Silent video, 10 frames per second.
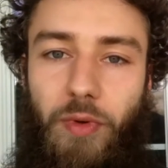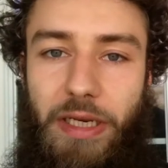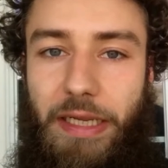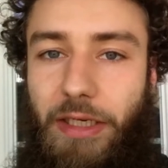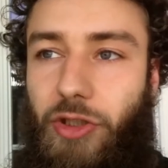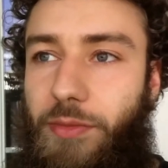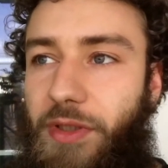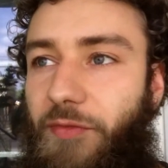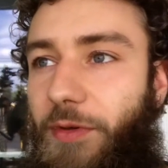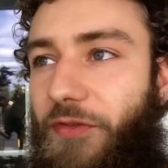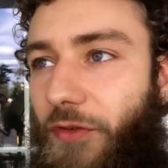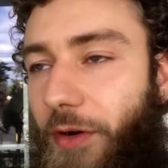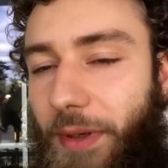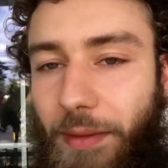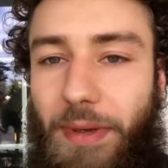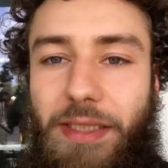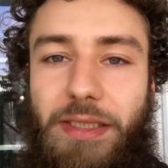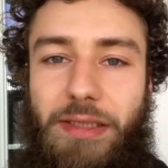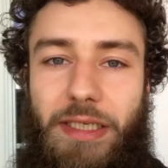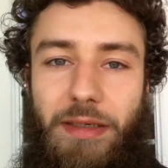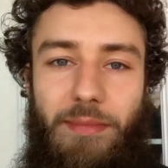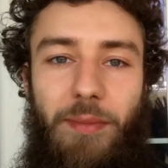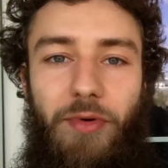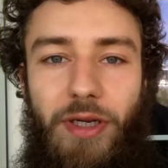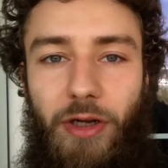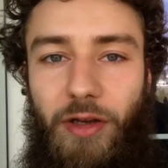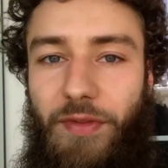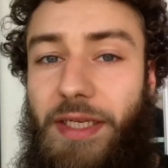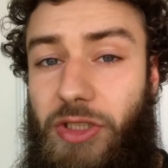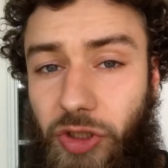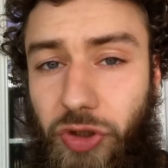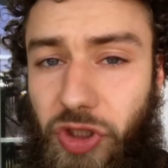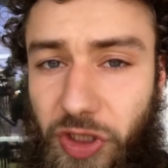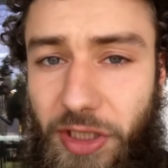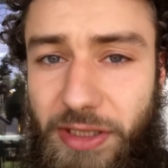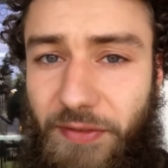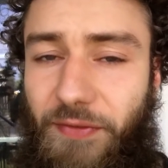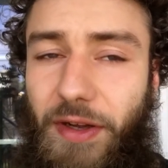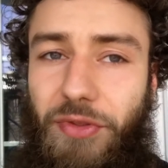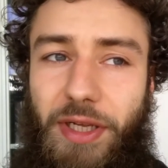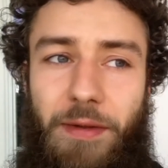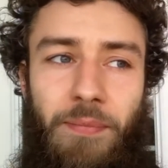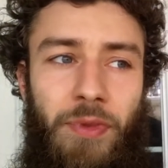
in terms of performing mentally and memory and all of that, certain studies have found that